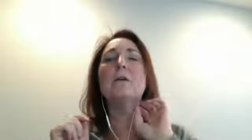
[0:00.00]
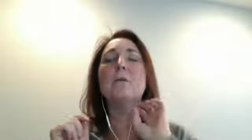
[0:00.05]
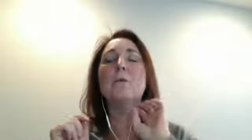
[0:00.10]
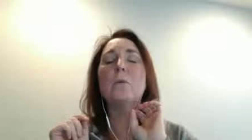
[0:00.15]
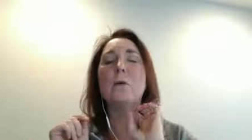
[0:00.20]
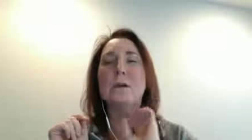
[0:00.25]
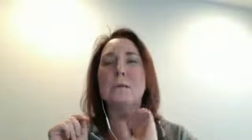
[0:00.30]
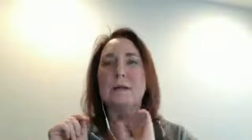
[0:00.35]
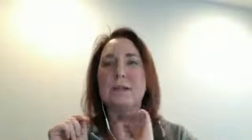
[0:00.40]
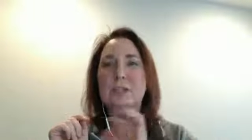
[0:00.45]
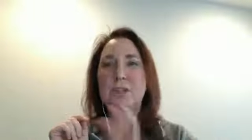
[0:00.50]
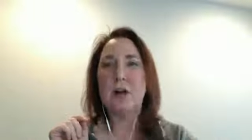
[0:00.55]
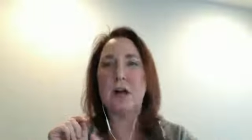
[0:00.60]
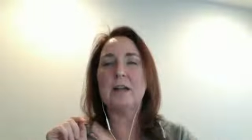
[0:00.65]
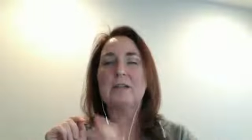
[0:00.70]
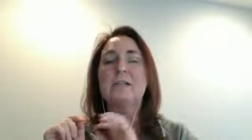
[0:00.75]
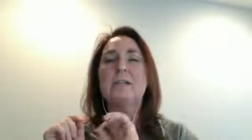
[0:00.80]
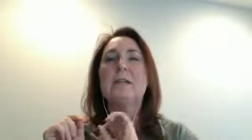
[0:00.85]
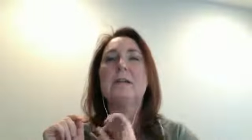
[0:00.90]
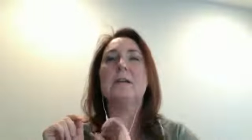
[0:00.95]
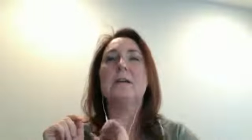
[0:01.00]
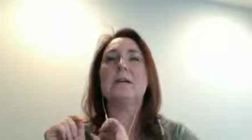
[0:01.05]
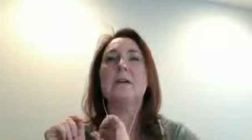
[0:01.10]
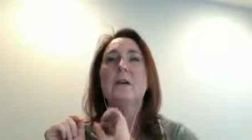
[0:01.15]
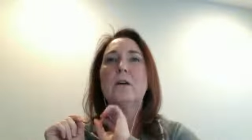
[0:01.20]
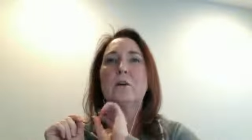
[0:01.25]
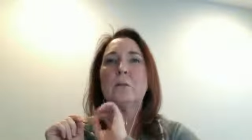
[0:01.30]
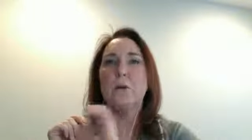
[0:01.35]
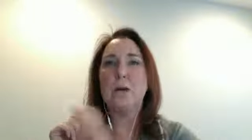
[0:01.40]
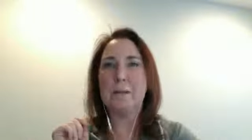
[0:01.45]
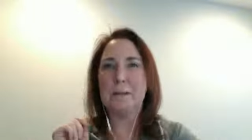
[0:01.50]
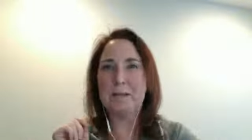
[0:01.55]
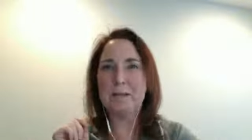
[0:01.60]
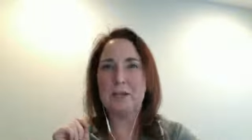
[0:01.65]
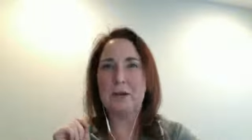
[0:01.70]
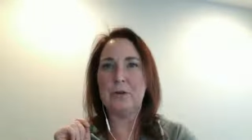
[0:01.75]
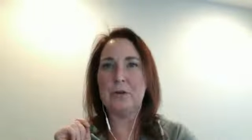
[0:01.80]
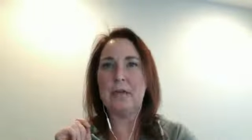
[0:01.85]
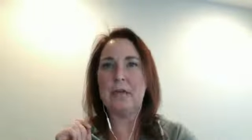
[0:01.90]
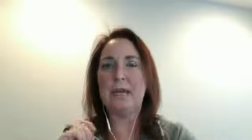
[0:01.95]
What am I tossing? What am I
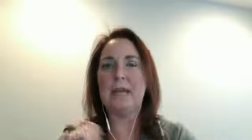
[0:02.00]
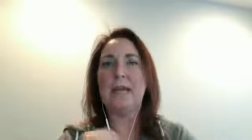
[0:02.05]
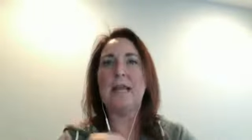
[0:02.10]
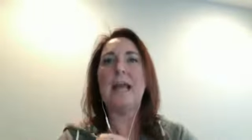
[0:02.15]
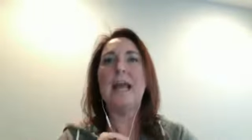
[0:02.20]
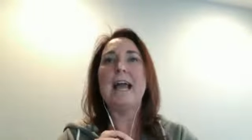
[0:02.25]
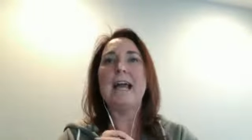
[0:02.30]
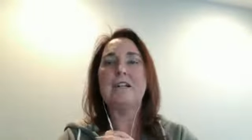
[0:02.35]
donating?